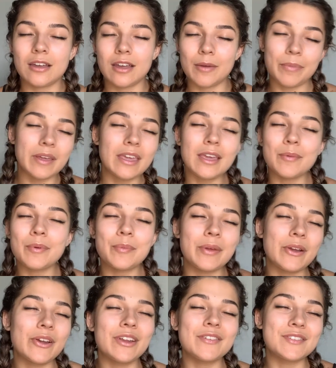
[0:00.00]
up a
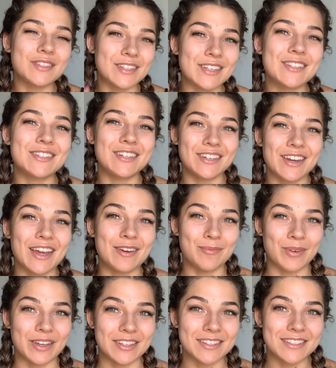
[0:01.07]
period of 6 to 9
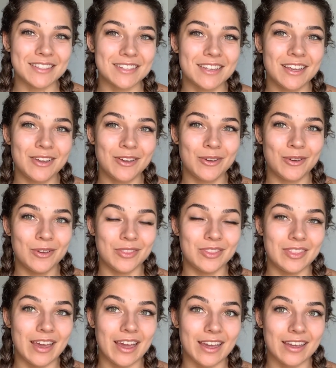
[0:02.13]
months
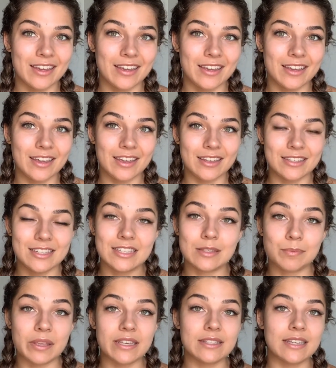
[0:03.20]
that
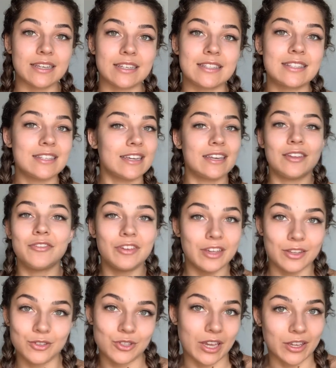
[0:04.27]
displays, like,
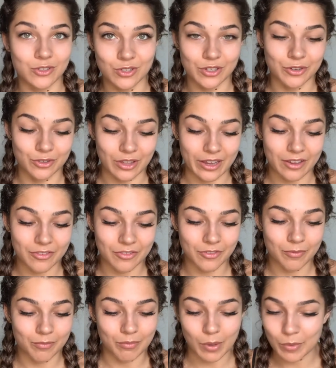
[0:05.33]
significant change in your life.
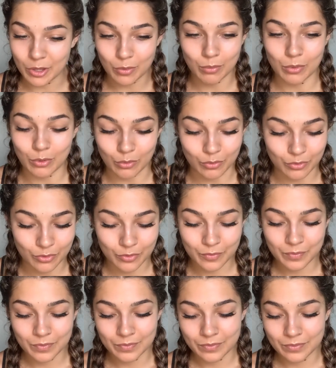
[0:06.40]
Maybe you move.
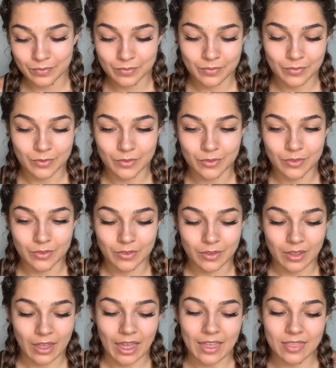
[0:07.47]

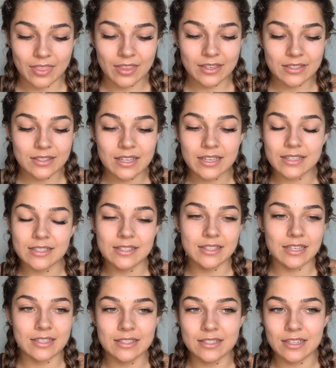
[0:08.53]
And this, like,
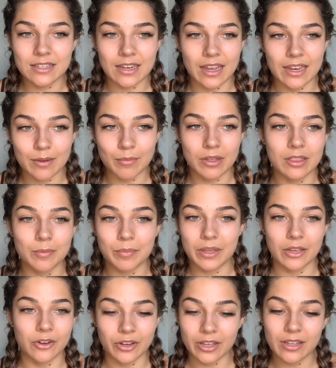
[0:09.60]
6 to 9 month
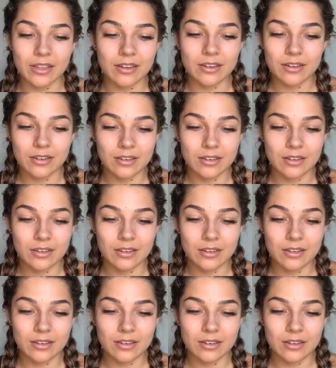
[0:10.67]
period